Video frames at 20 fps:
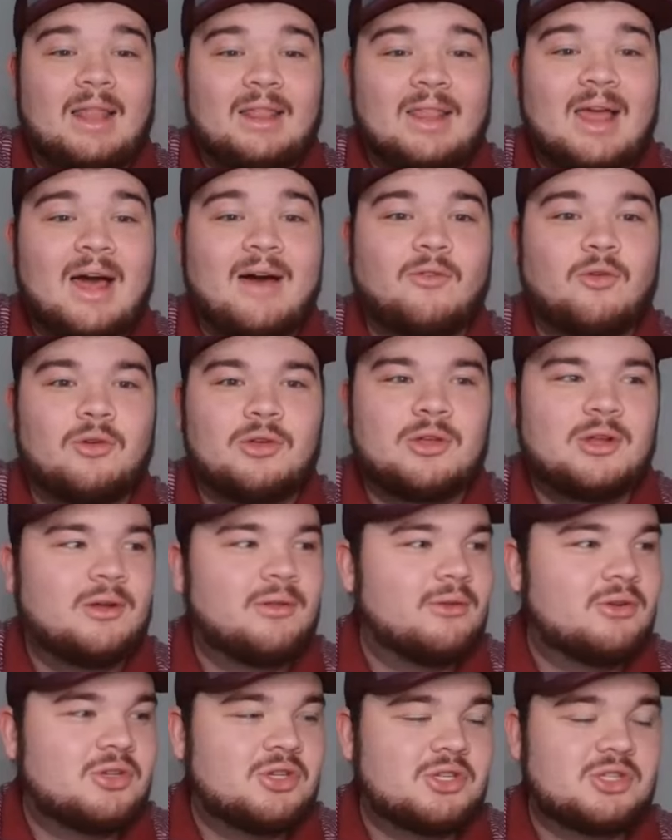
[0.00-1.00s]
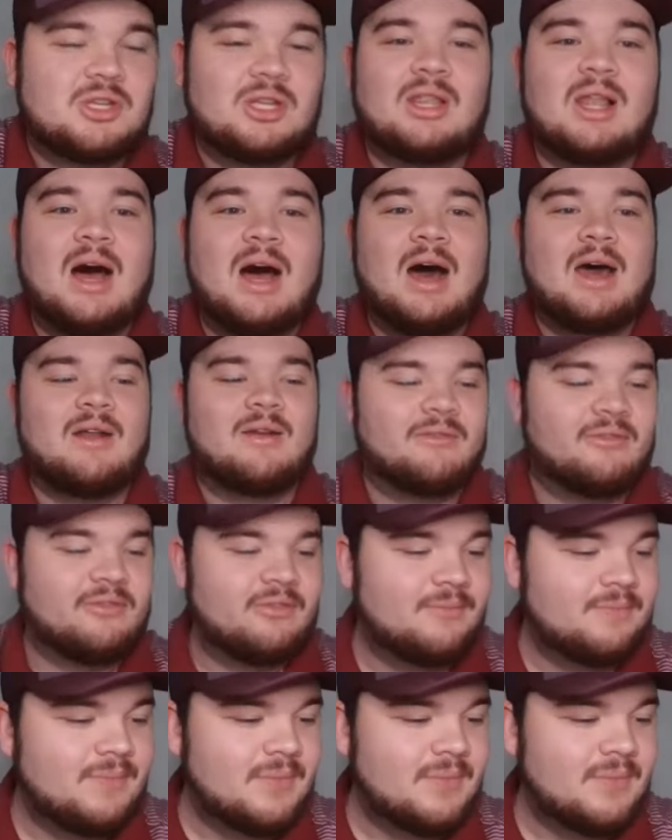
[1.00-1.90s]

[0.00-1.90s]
level. You know, there's just a lot of